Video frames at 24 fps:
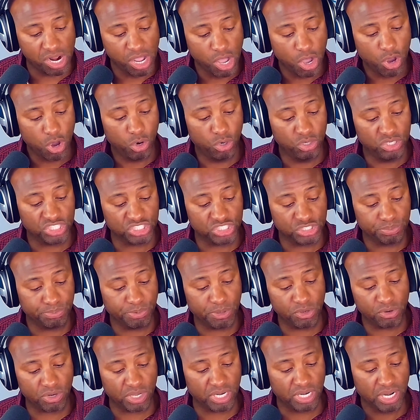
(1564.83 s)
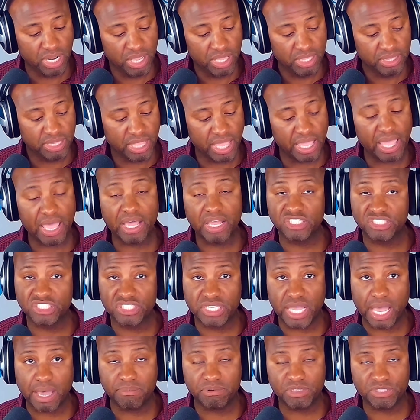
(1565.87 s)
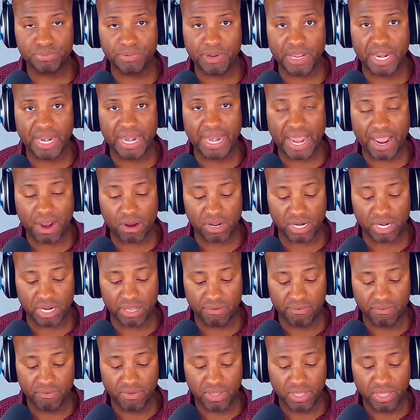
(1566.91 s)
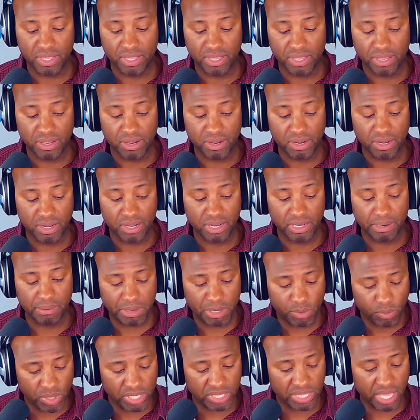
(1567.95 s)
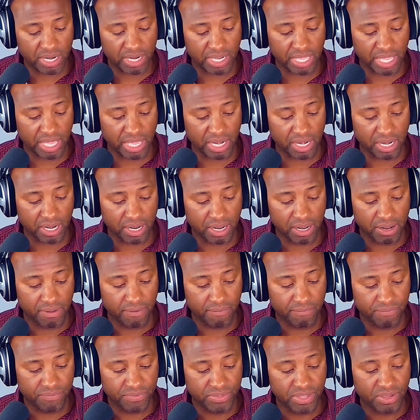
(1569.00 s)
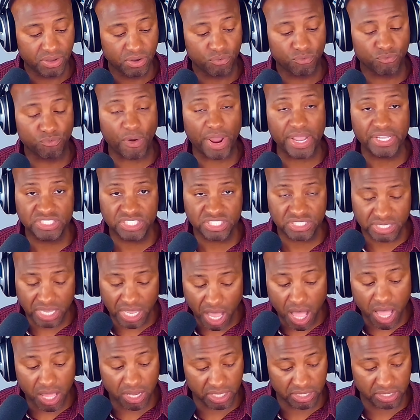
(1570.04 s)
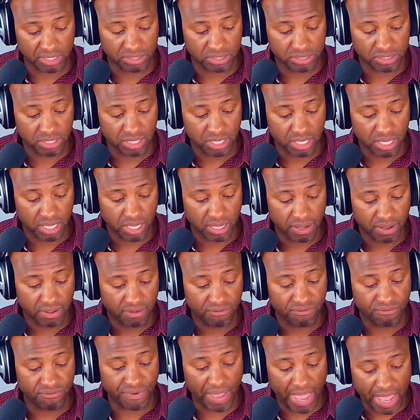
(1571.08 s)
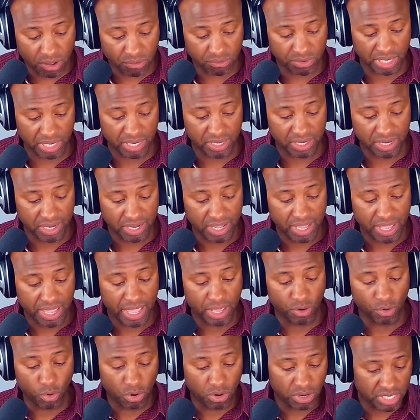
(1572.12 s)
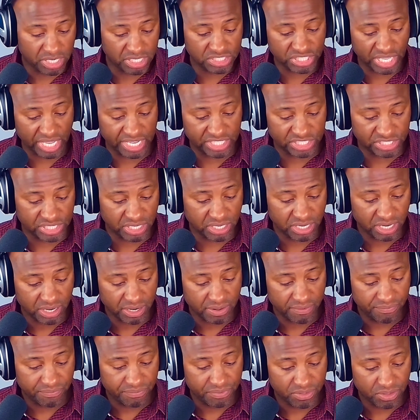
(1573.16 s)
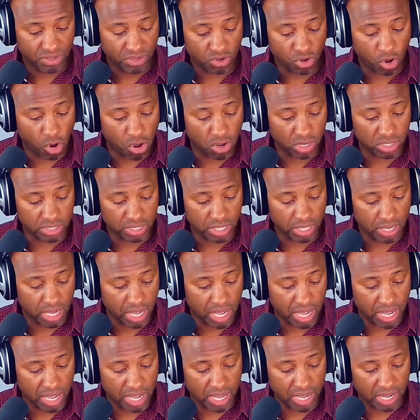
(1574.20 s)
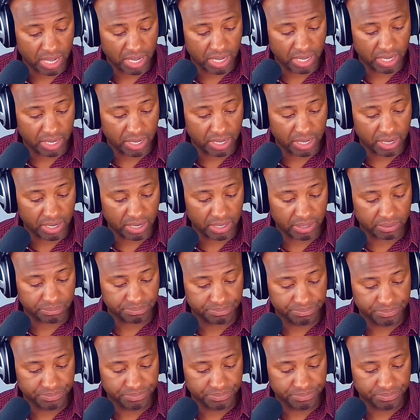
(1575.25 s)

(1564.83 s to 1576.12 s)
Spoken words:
who disputed the establishment narrative. Let me read that again. Francis Collins founded an organization called BioLogos